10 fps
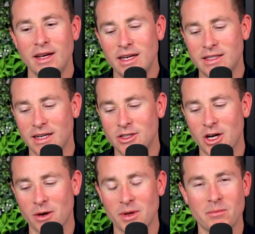is that a
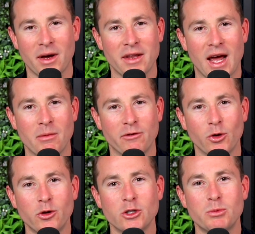gentleman by the name of
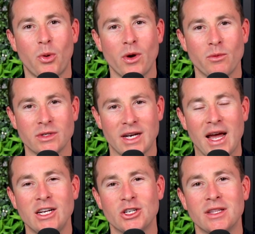Lucas Point was an
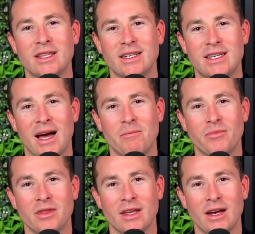agent
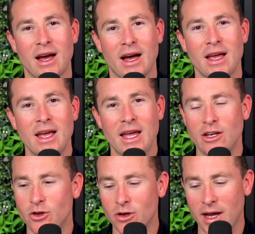that
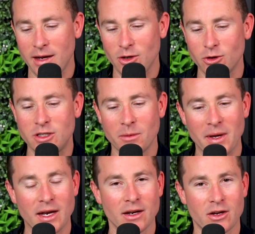he used to
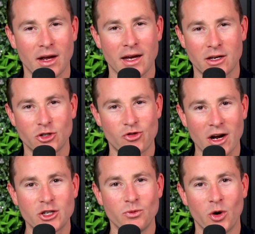be a
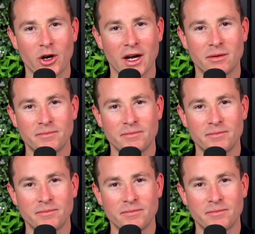construction worker.